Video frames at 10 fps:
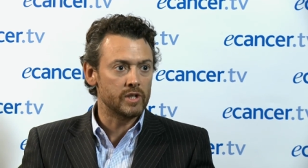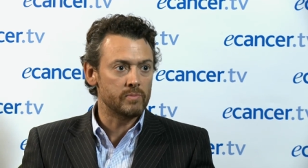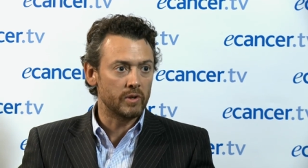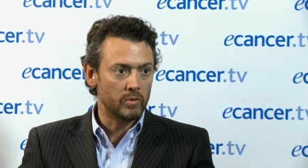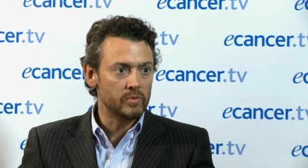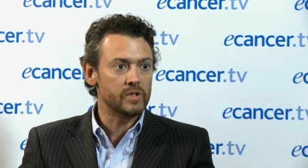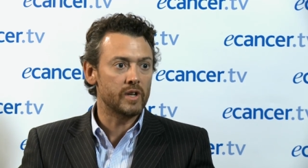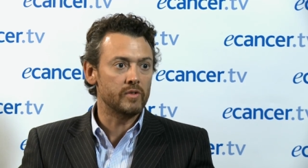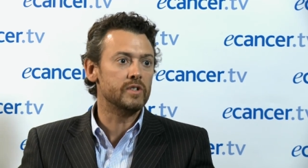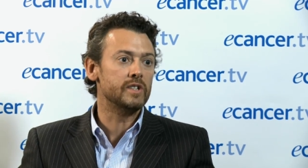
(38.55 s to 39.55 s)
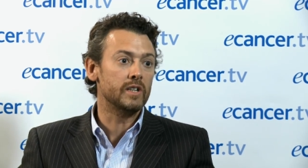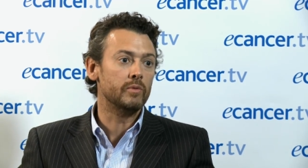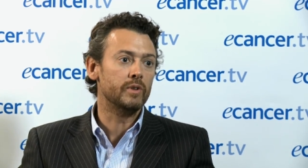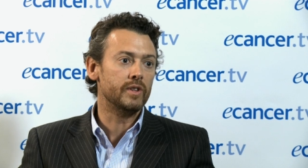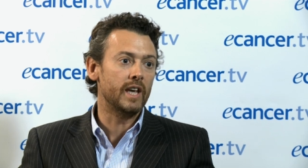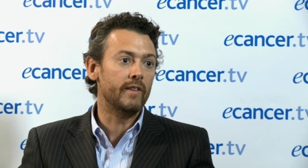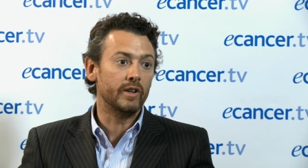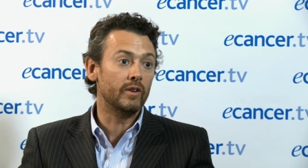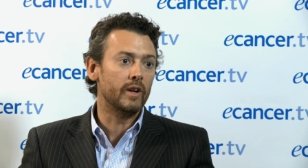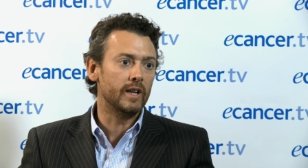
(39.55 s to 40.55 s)
but also to deal with the
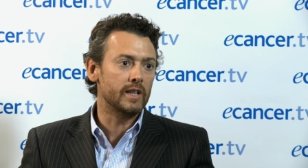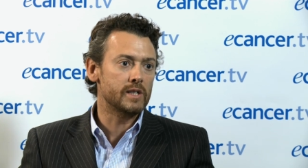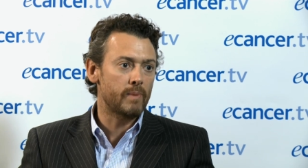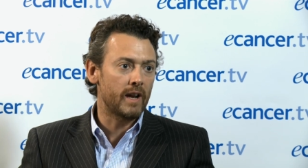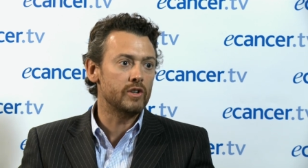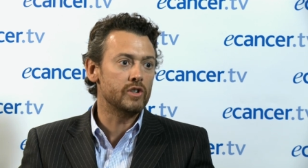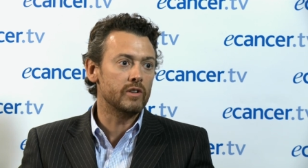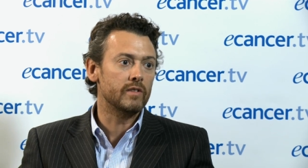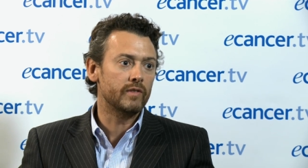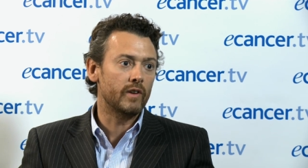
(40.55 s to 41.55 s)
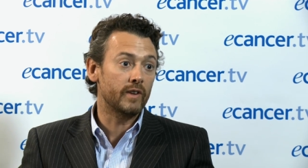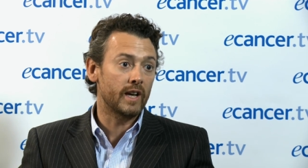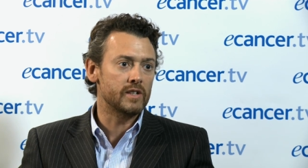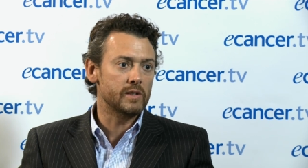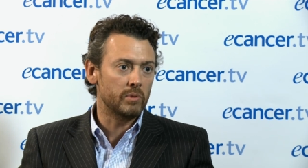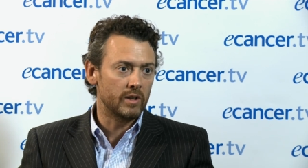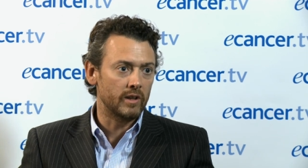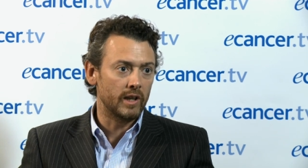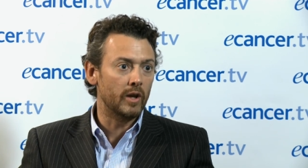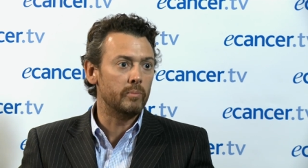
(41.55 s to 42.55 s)
ever-growing expansion of, of cancer burden
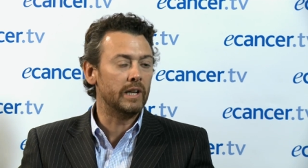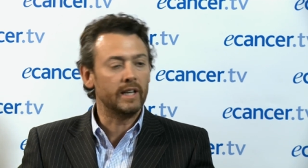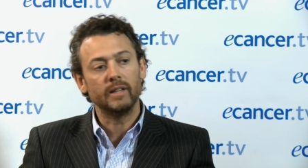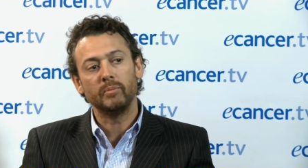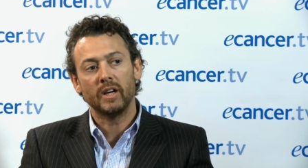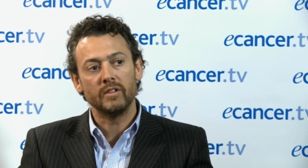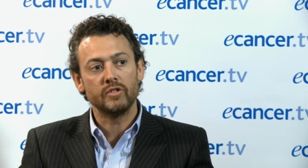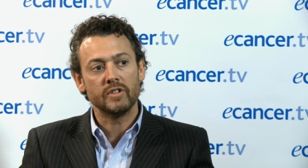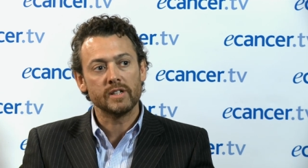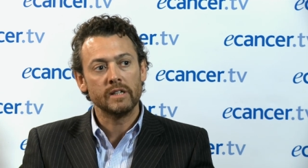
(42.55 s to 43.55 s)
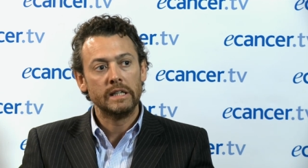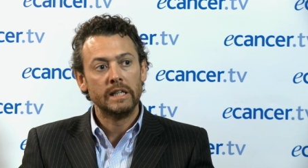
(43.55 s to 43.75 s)
in low-middle-income countries.